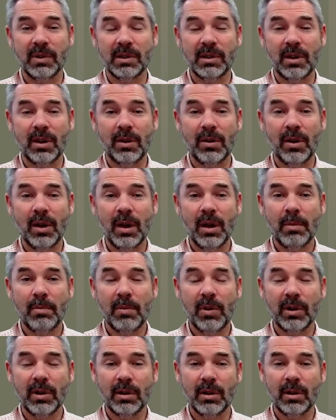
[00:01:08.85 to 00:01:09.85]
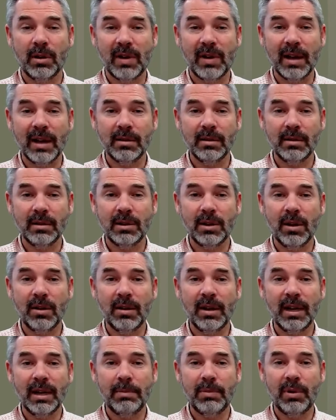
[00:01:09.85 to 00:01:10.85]
So most grasses
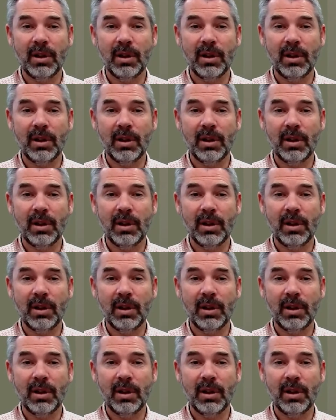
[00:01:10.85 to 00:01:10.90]
don't need